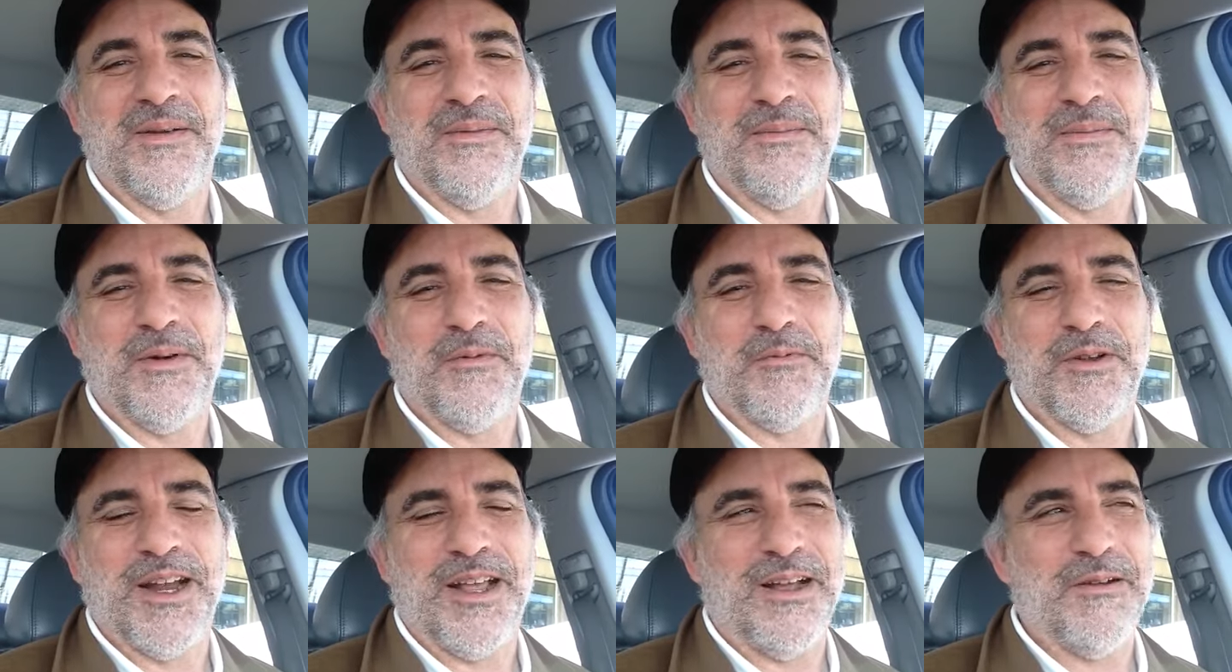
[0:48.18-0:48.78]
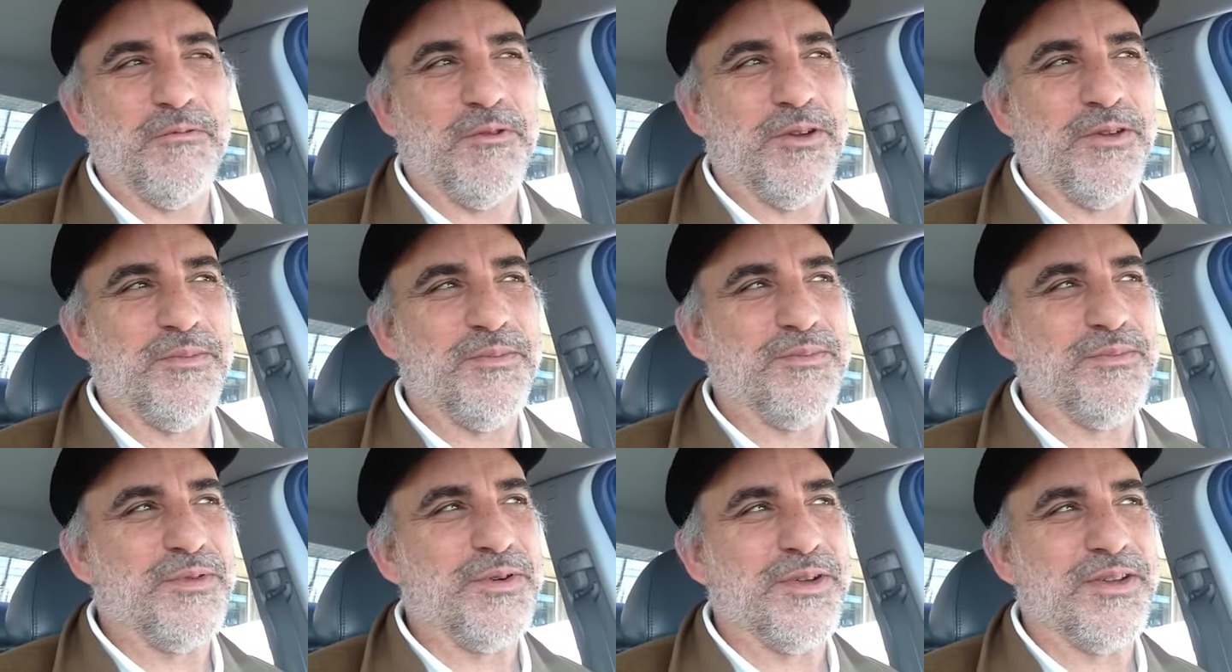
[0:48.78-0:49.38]
But when I would
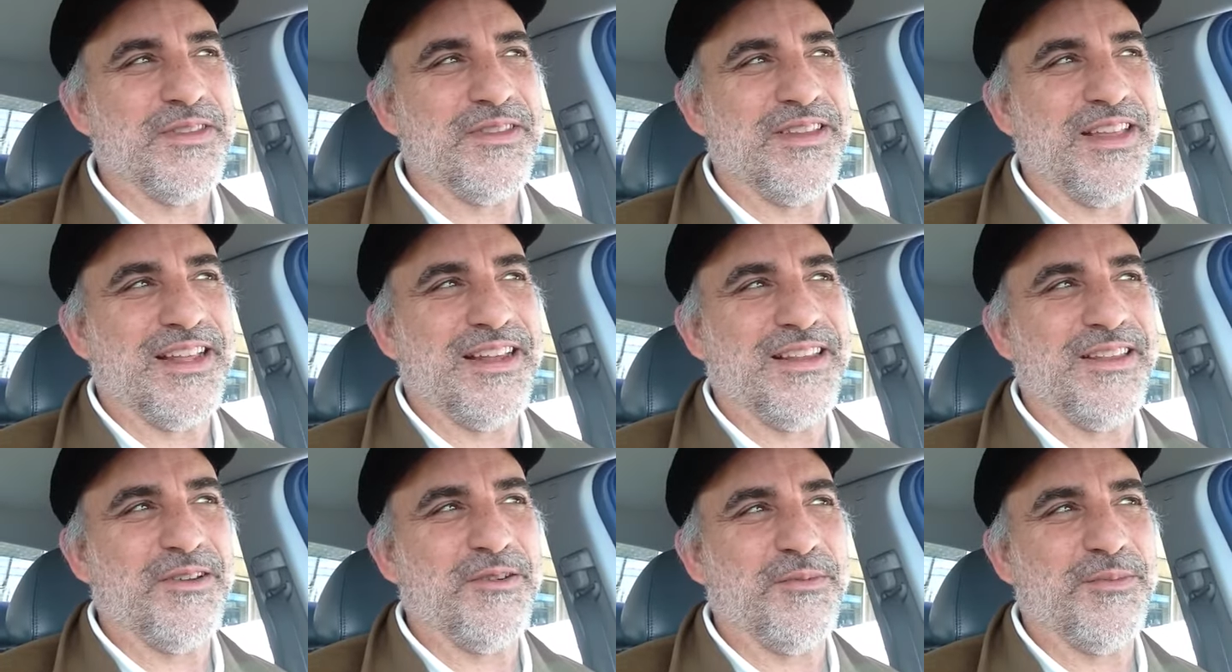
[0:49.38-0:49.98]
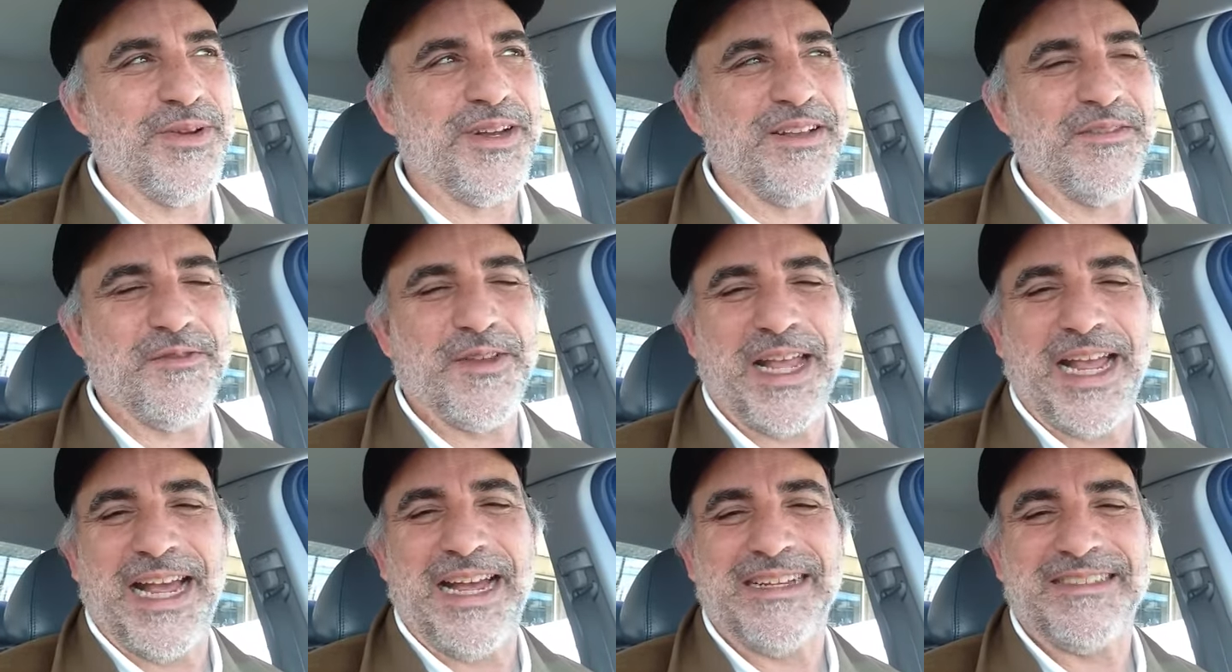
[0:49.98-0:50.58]
put that little bit of
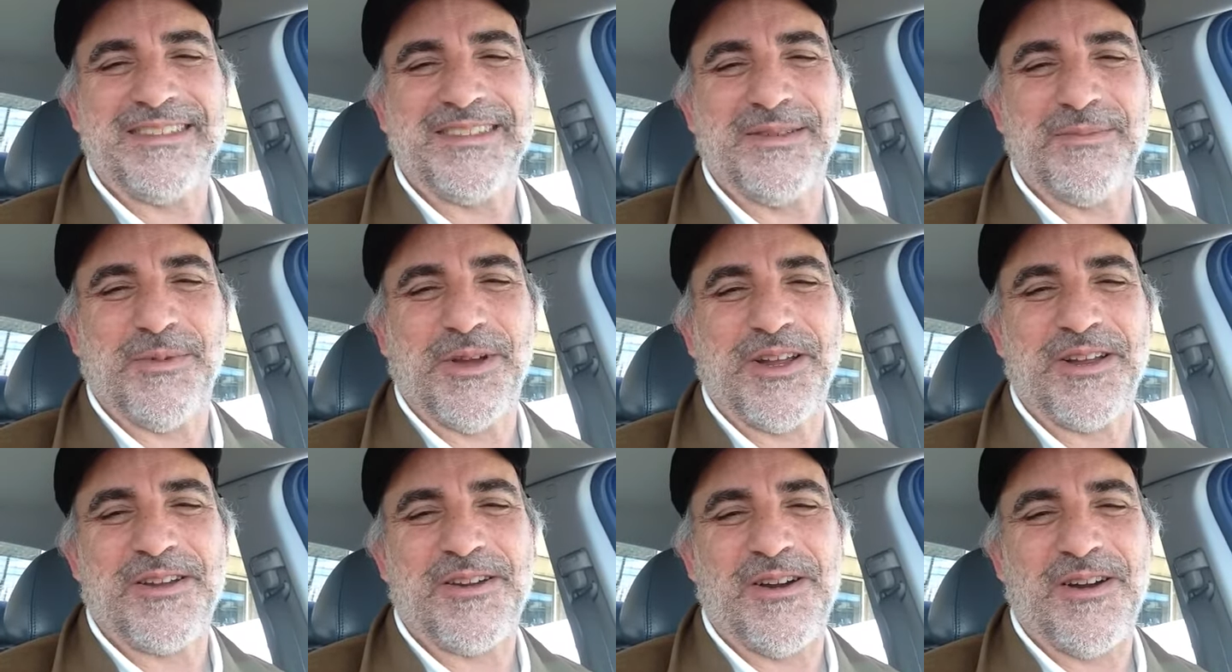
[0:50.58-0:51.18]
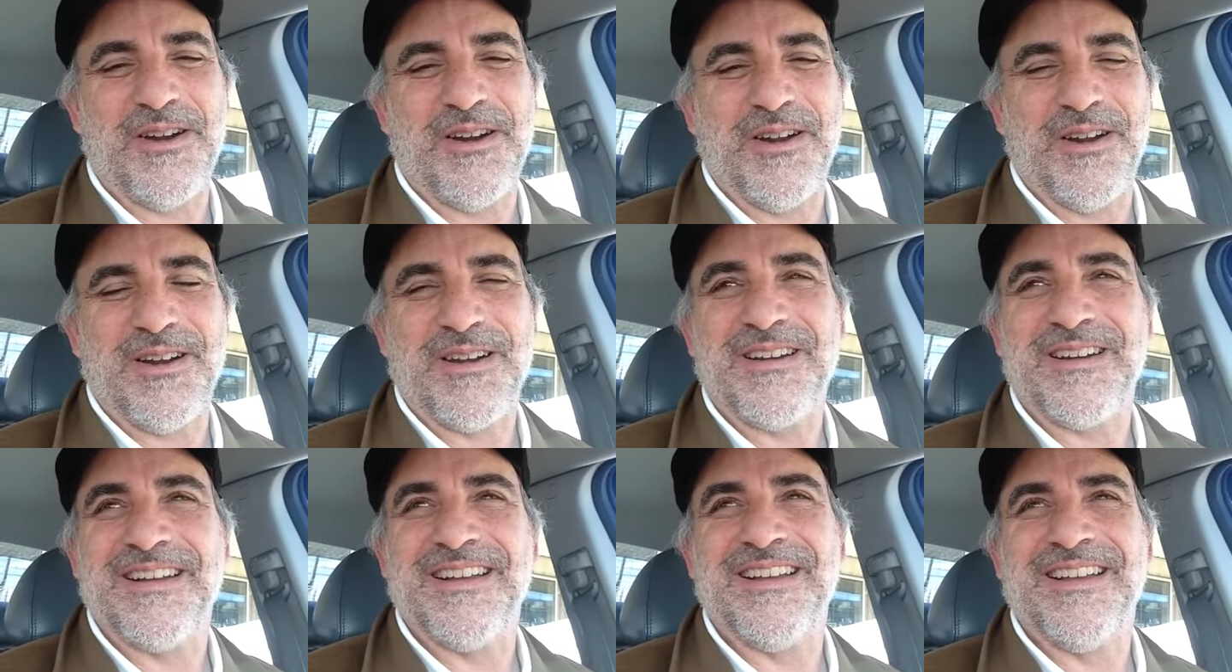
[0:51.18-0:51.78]
gas in my
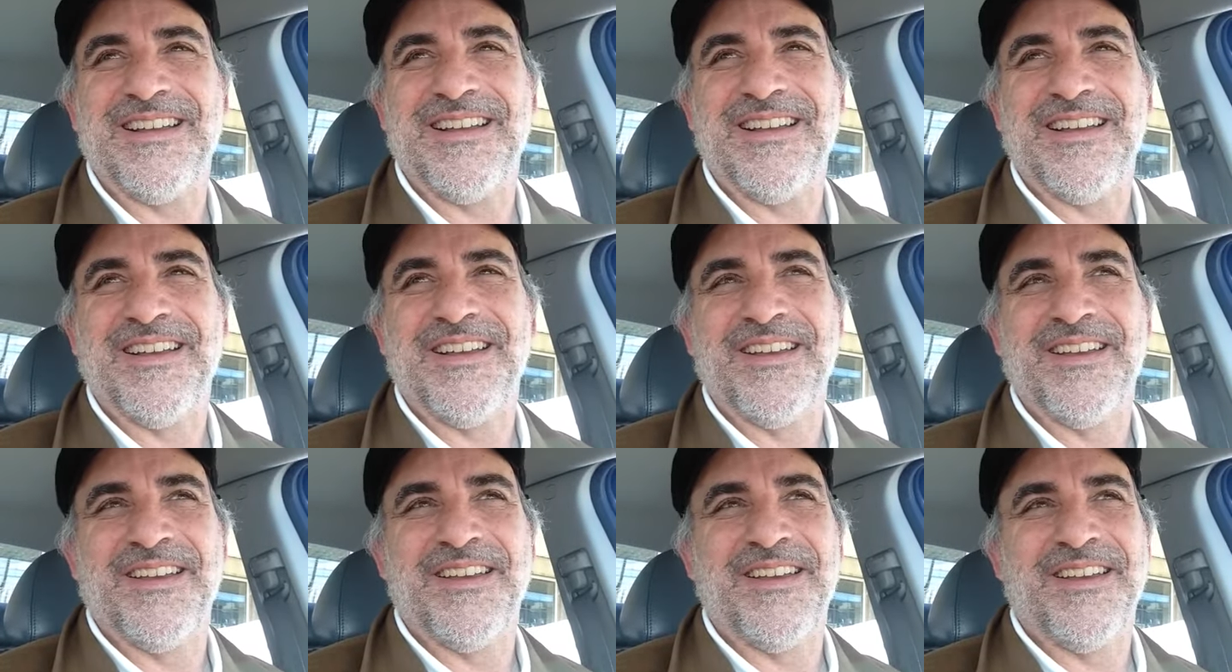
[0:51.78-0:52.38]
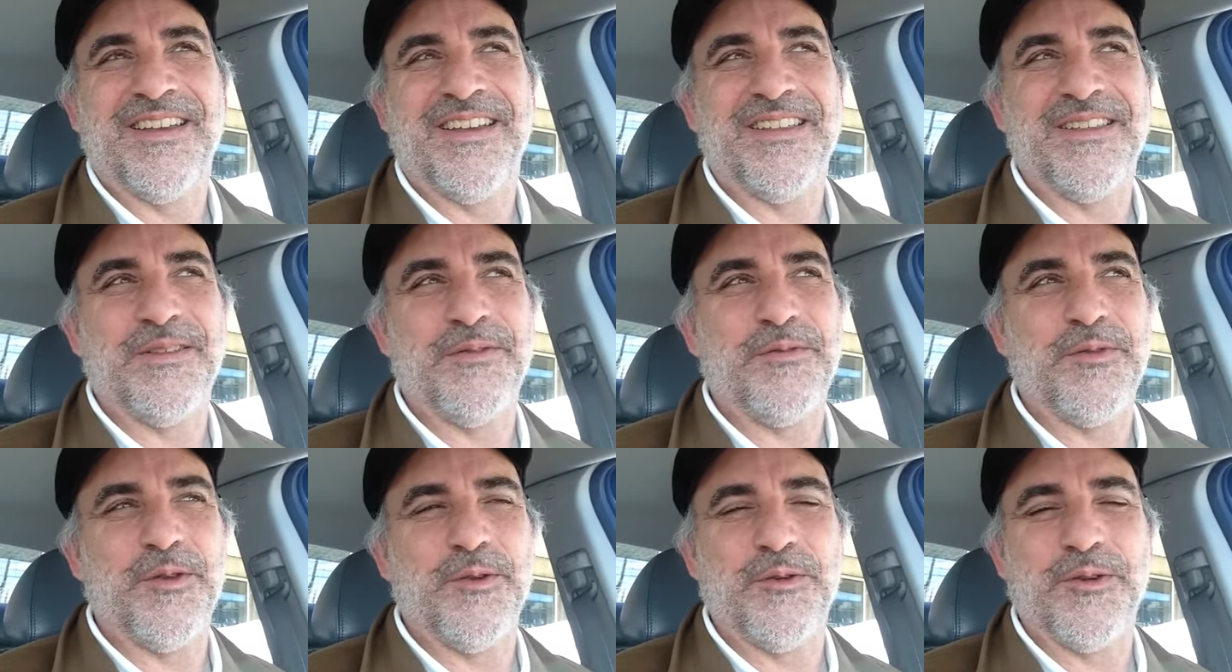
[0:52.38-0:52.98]
car, the
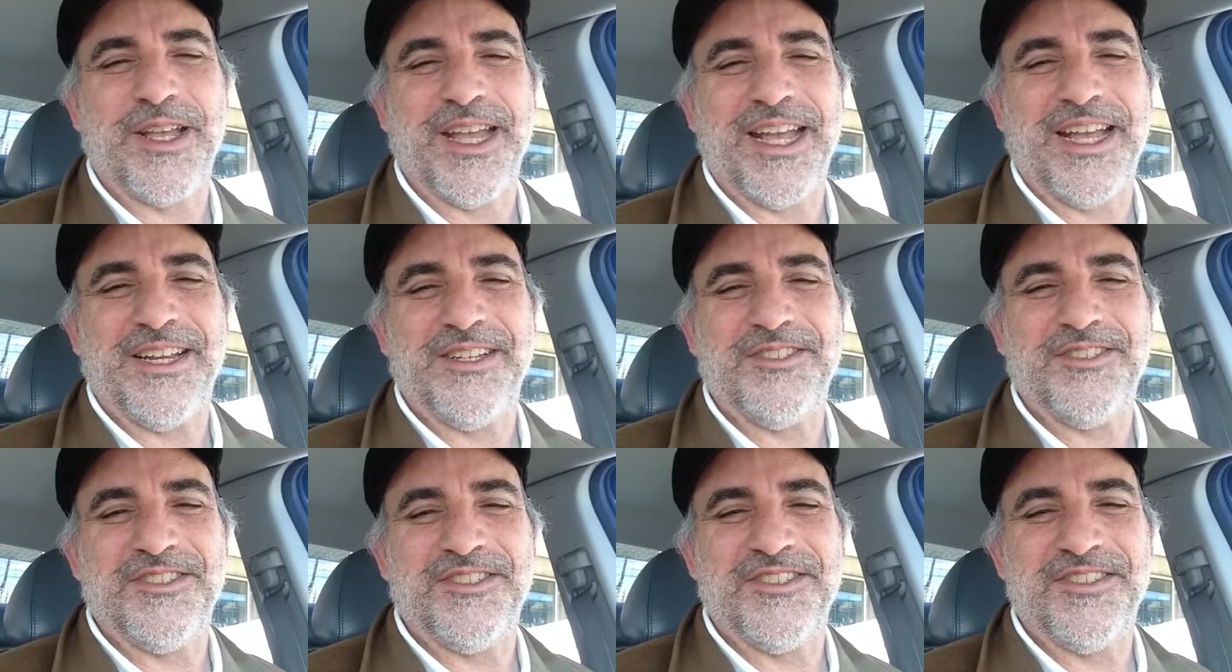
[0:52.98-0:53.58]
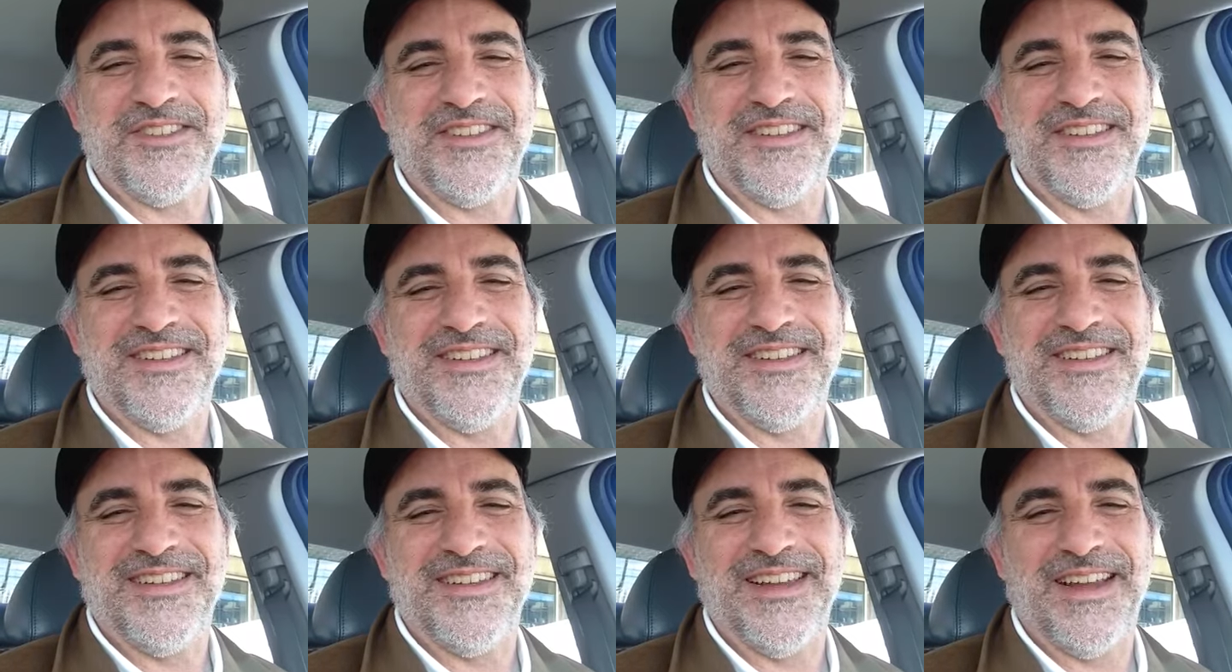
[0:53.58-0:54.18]
fuel gauge
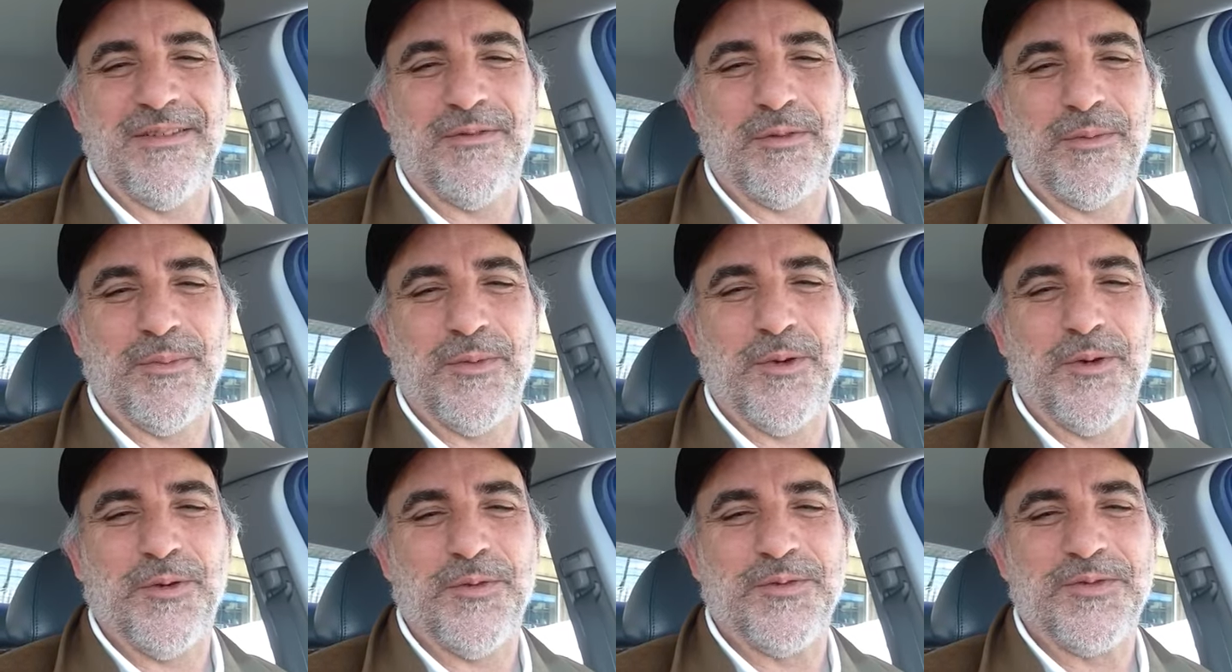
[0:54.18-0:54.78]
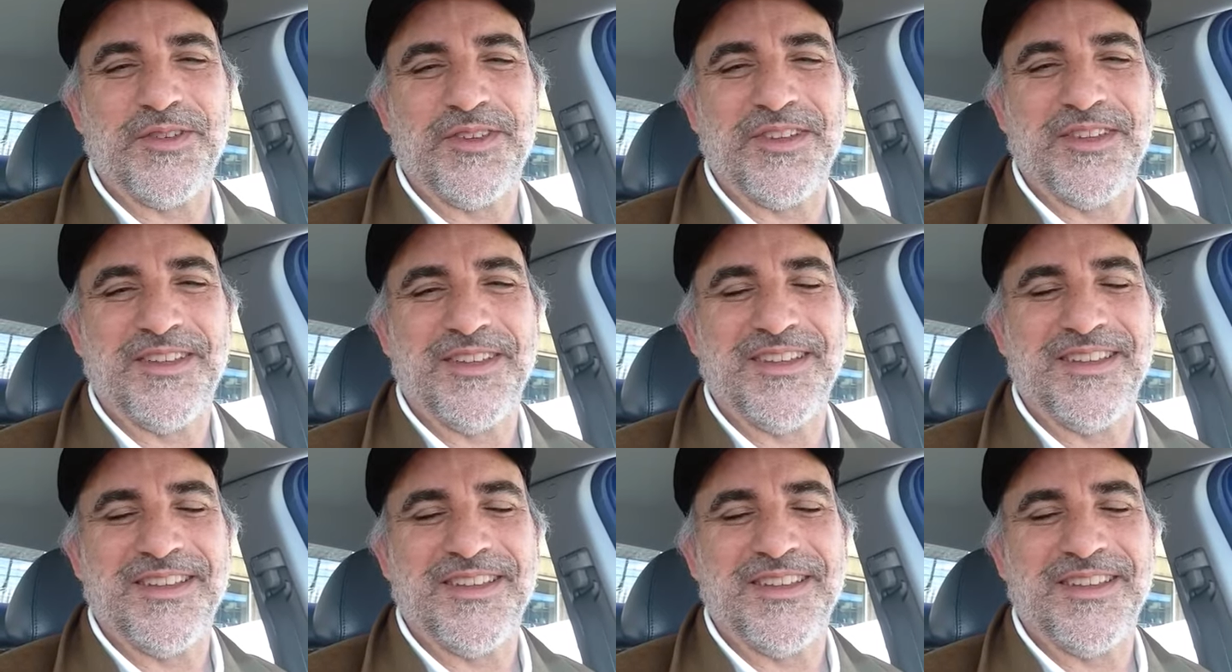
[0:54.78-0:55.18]
never moved.